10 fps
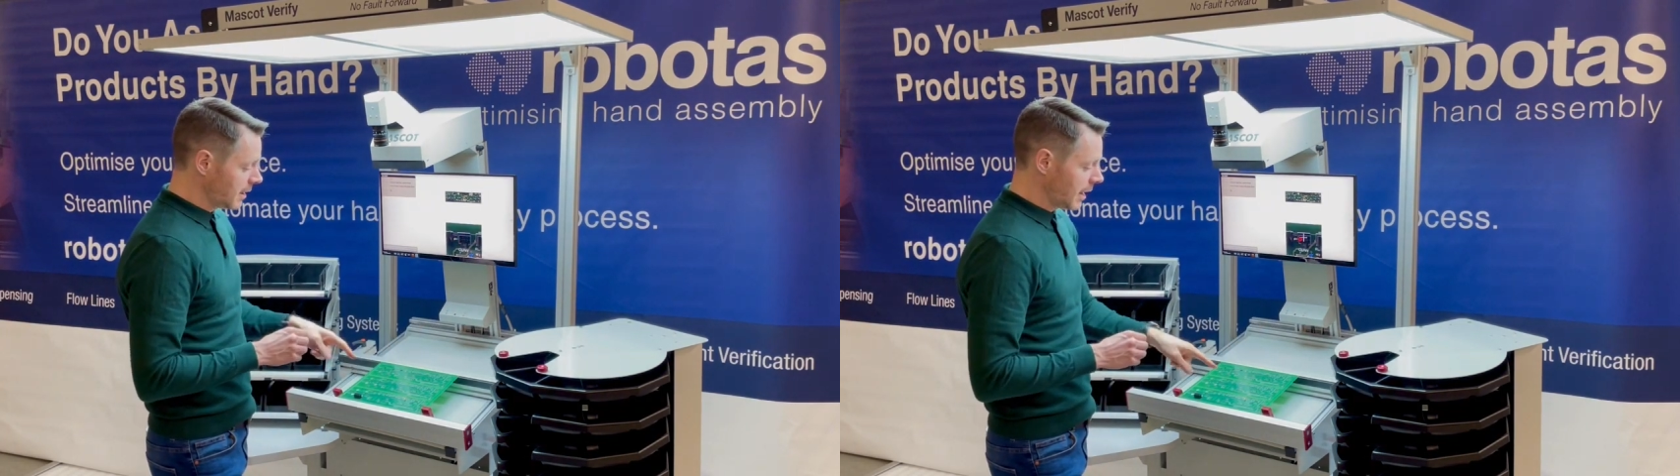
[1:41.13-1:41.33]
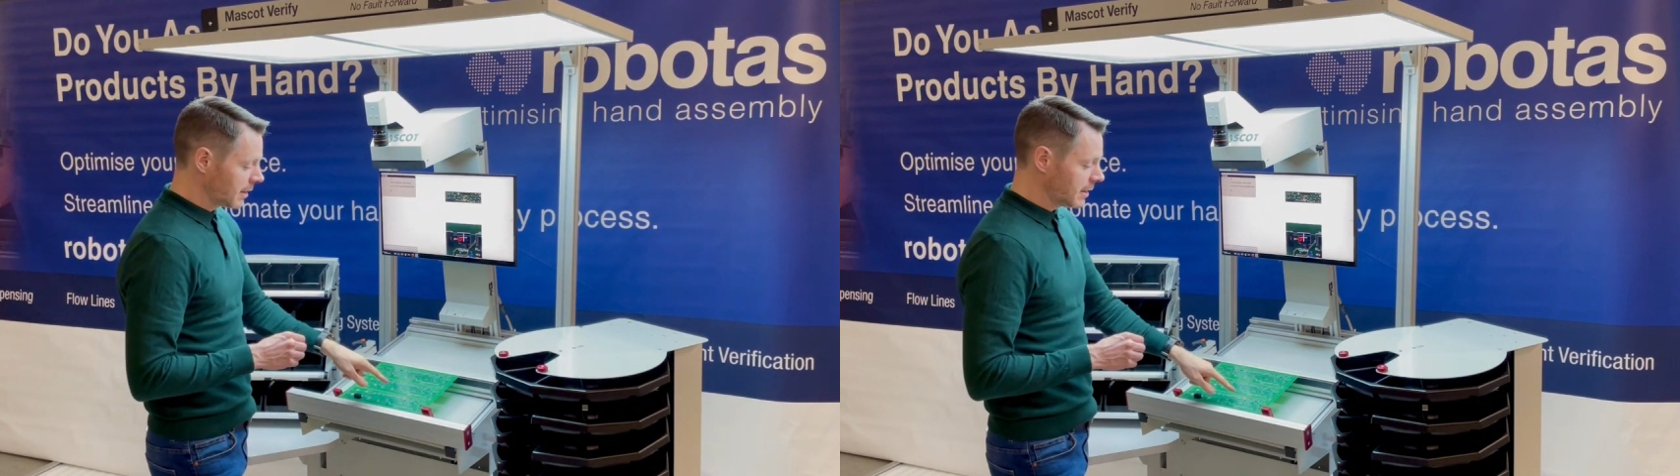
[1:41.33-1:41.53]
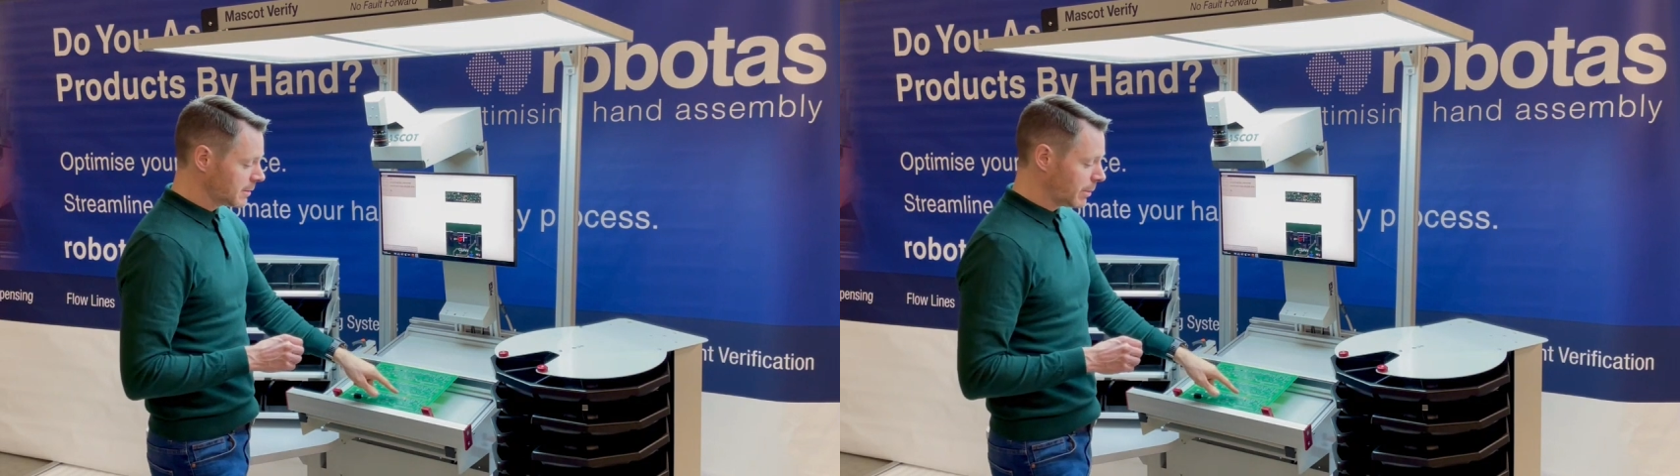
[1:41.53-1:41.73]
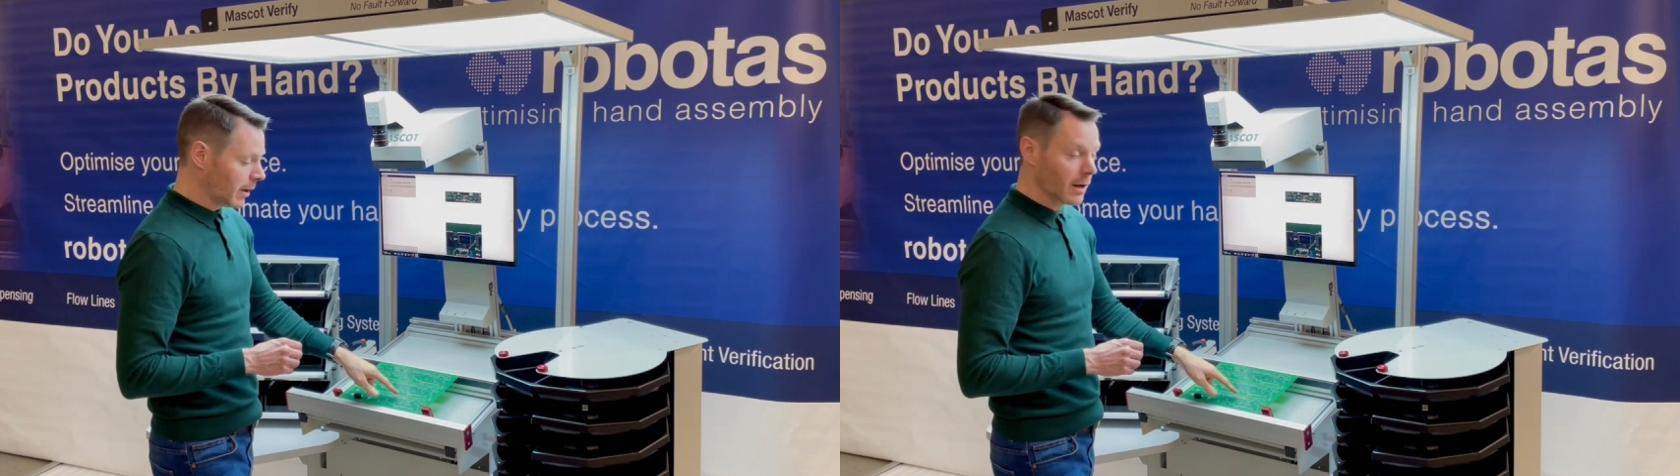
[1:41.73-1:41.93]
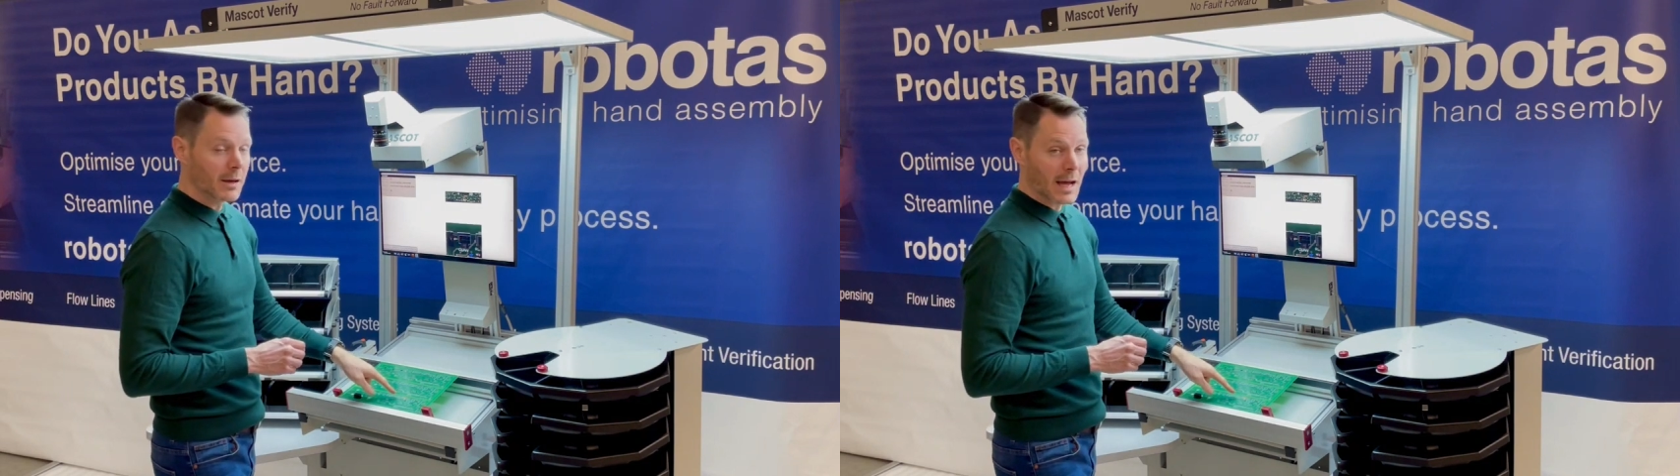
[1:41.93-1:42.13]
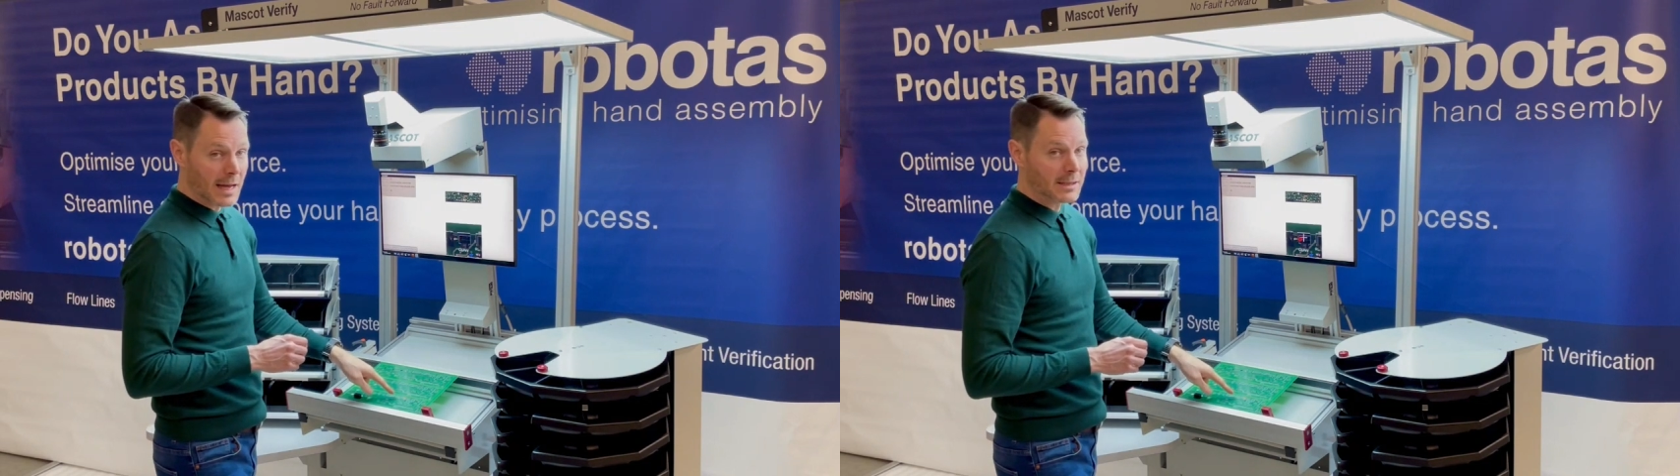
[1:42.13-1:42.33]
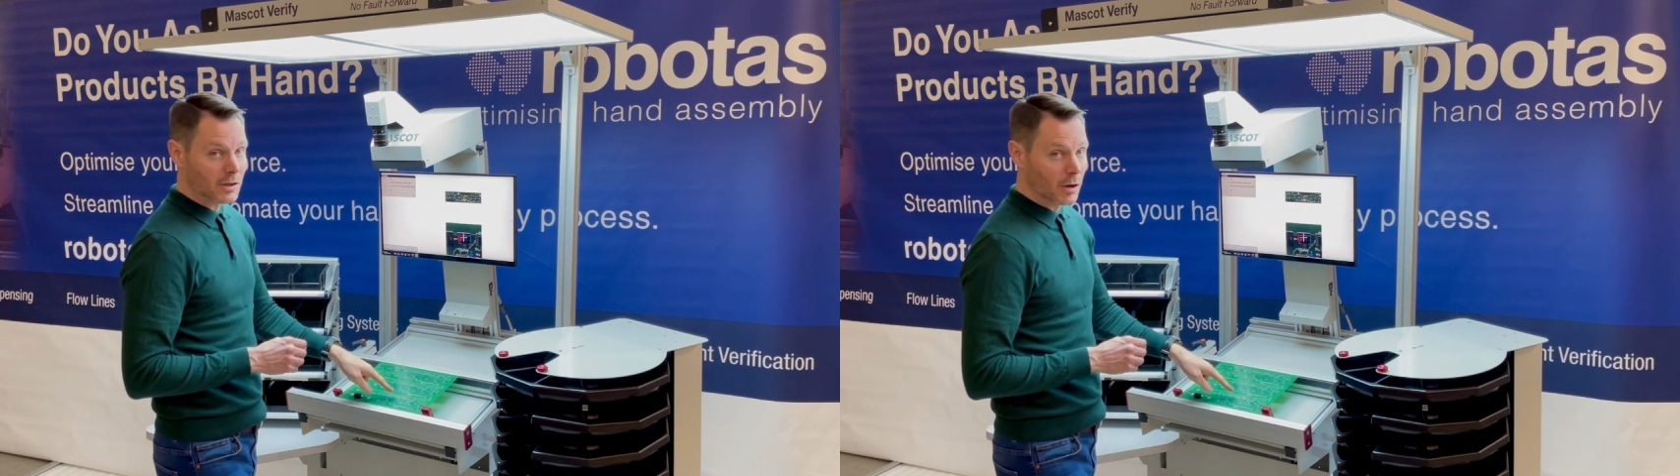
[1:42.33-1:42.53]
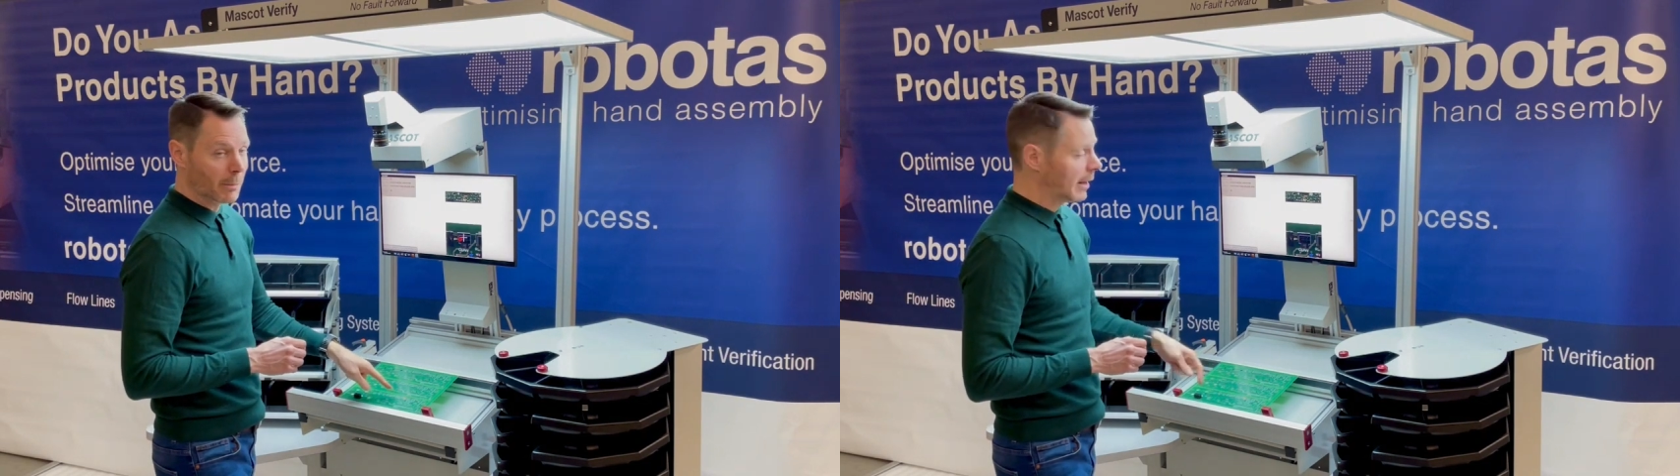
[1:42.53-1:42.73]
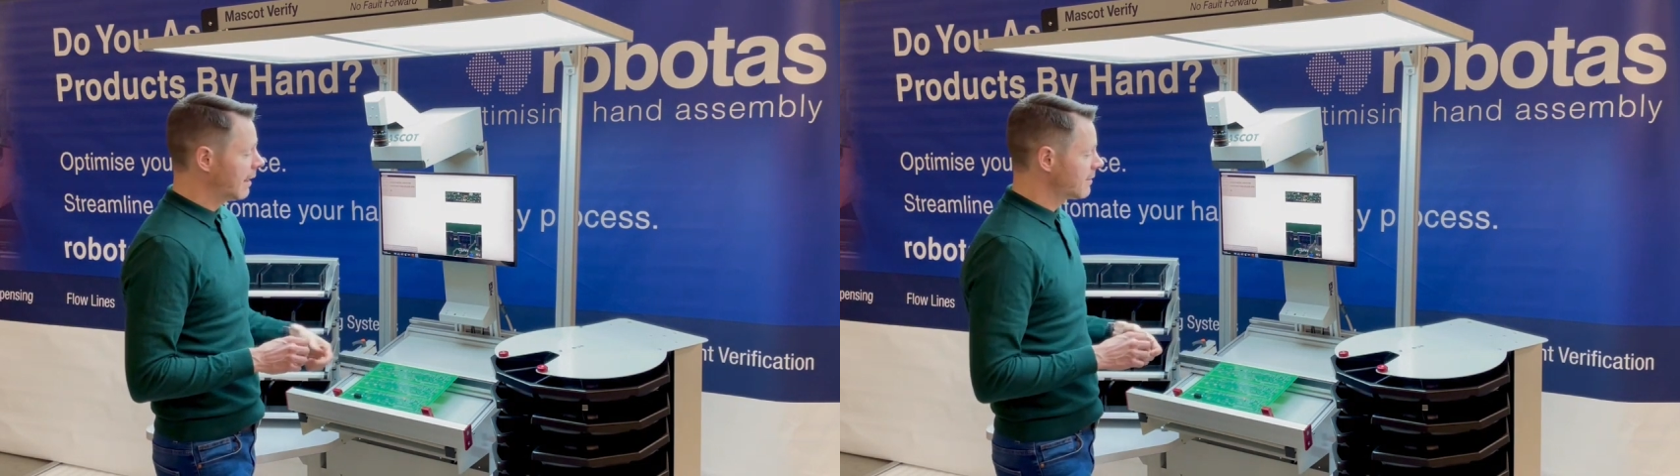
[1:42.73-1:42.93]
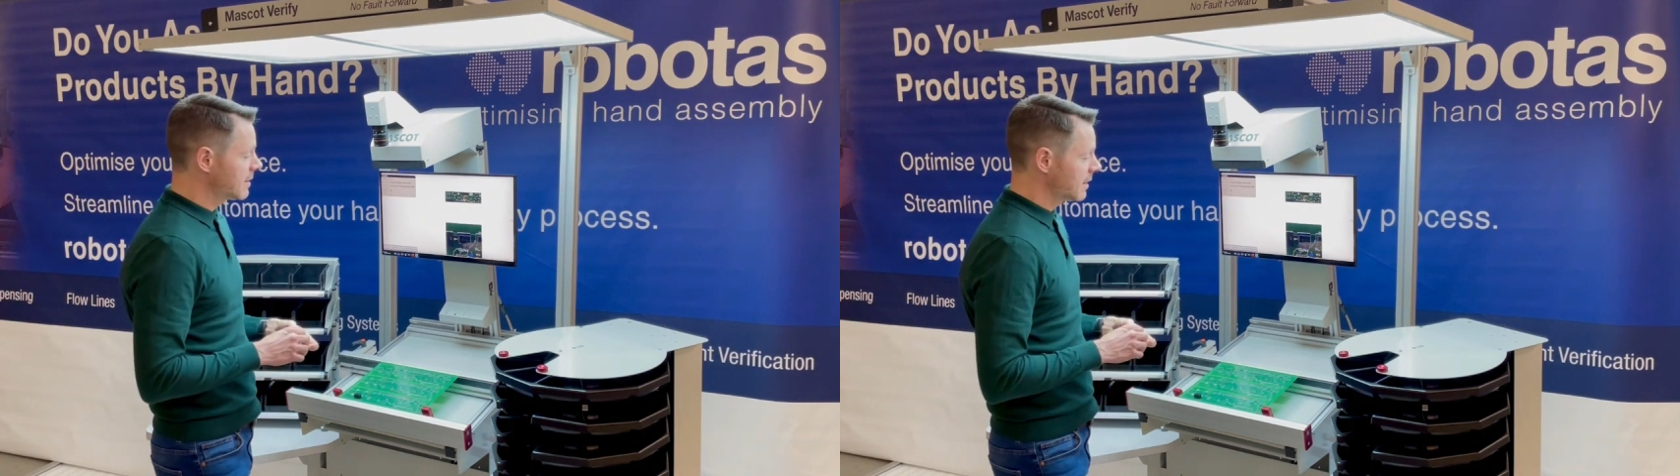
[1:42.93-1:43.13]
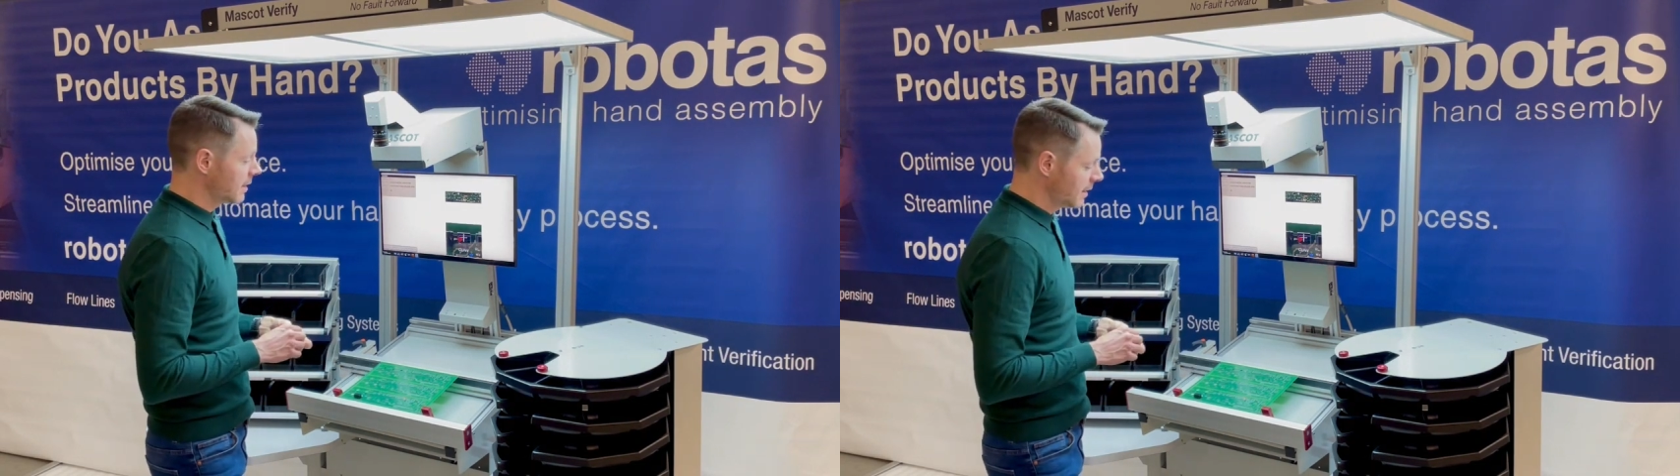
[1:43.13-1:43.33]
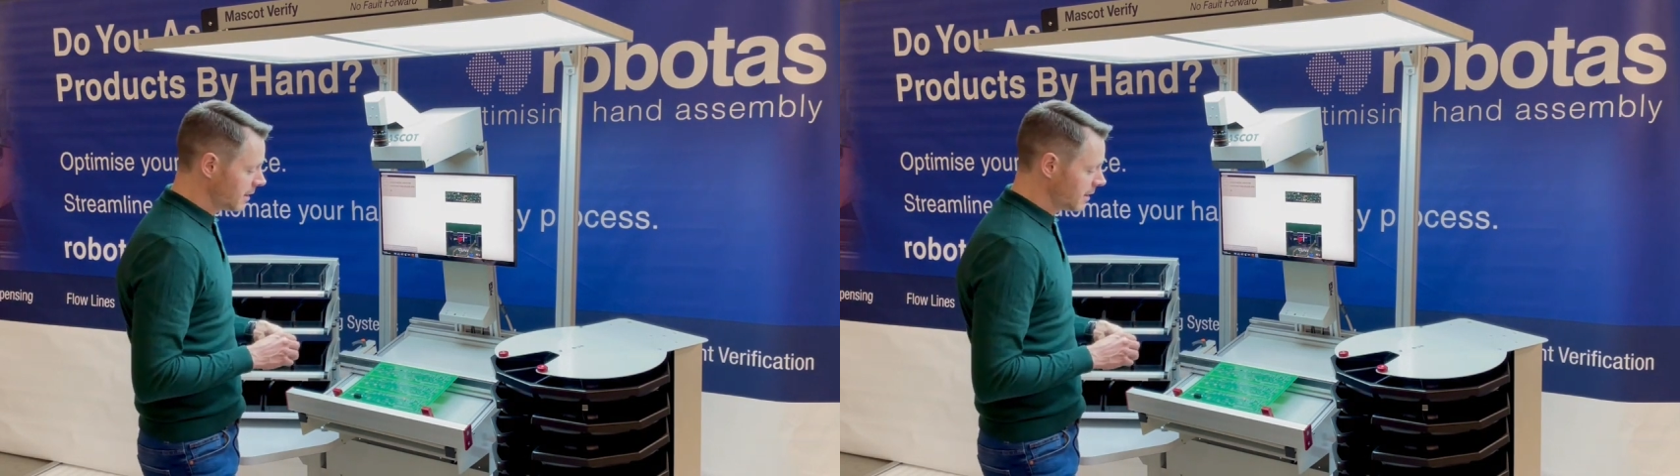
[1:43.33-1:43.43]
Now this part has got polarity.